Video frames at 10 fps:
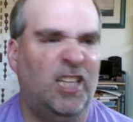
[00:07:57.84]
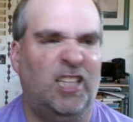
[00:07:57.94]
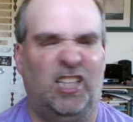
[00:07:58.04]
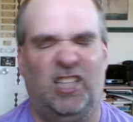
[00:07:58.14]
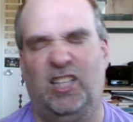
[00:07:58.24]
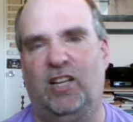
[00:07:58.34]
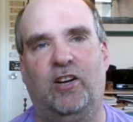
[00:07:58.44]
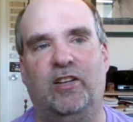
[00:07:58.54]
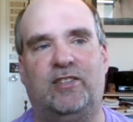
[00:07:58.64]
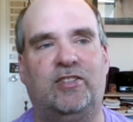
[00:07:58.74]
Carmella
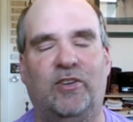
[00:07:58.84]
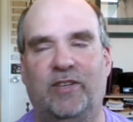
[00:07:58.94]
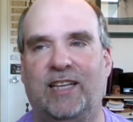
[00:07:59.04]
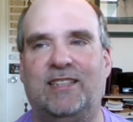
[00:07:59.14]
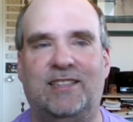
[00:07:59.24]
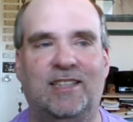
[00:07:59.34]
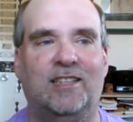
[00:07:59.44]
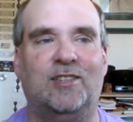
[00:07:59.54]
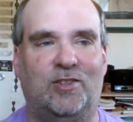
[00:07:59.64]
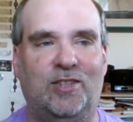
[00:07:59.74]
eventually gets
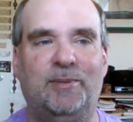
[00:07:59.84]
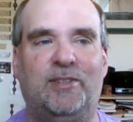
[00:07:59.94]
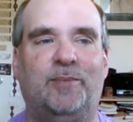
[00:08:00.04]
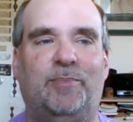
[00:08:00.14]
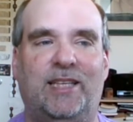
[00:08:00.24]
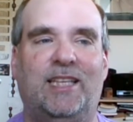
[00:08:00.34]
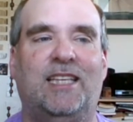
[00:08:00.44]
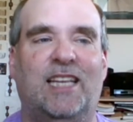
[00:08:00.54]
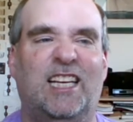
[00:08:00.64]
in with the chops